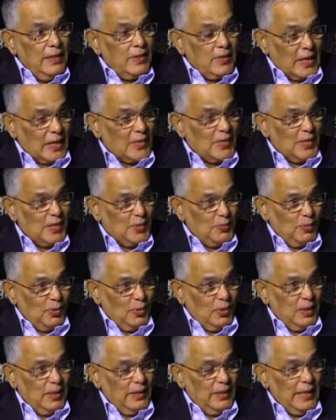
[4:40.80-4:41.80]
successful
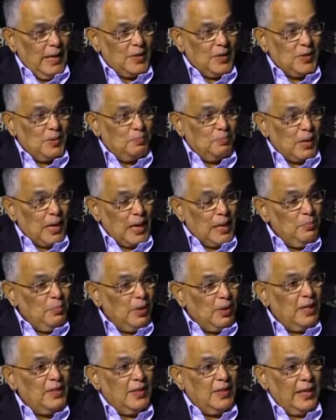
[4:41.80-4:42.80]
mm-hmm. that's the
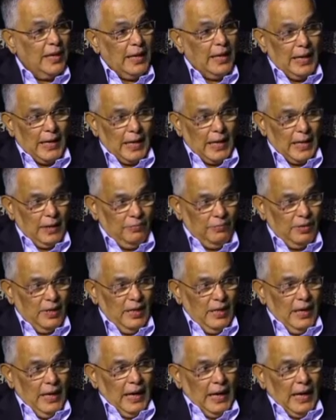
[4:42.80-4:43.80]
primary thing in life
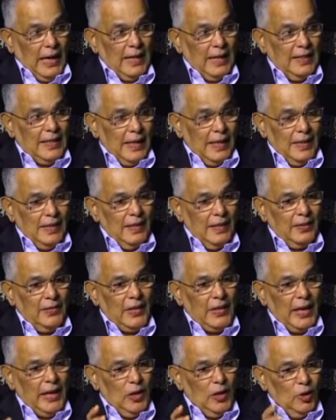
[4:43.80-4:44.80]
mm. and then
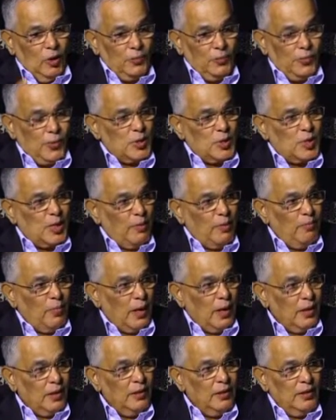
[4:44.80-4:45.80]
they look for
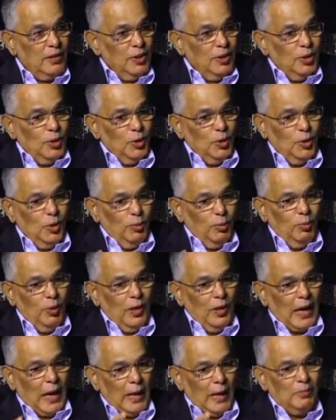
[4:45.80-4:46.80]
someone who
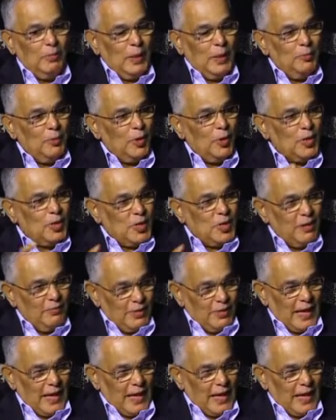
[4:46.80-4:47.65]
would help them to achieve